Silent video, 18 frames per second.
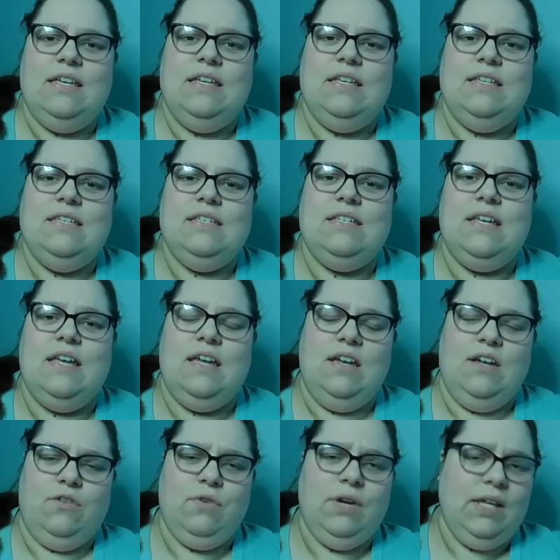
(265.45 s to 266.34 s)
is
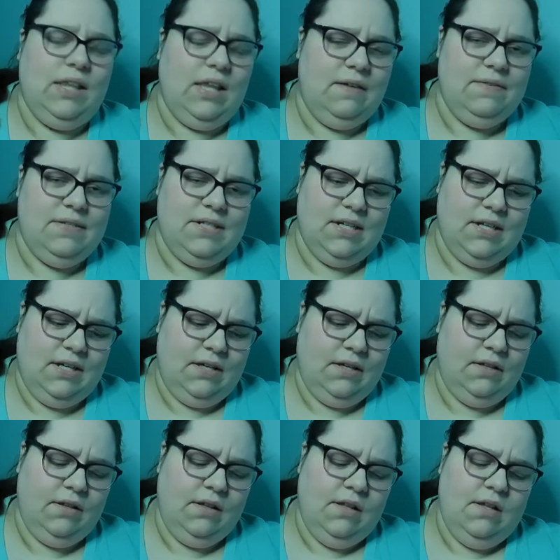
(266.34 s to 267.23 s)
a great
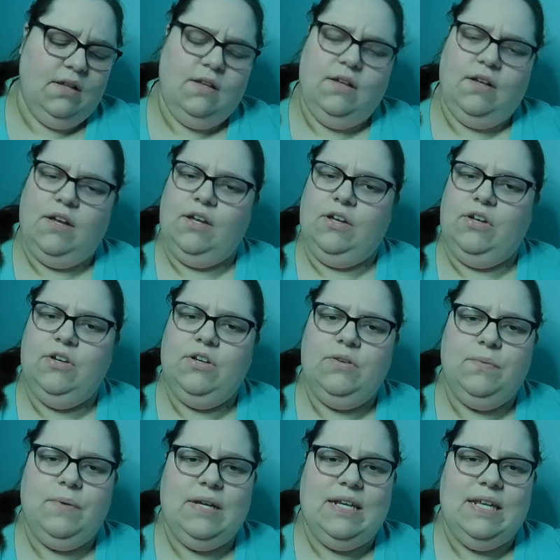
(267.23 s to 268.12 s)
lifestyle, a
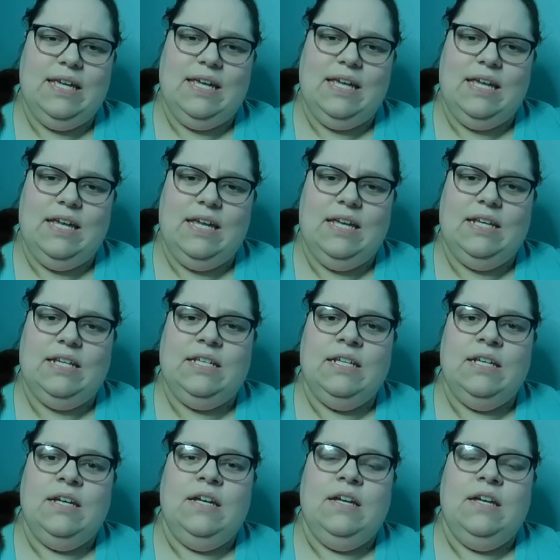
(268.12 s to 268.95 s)
good way to eat.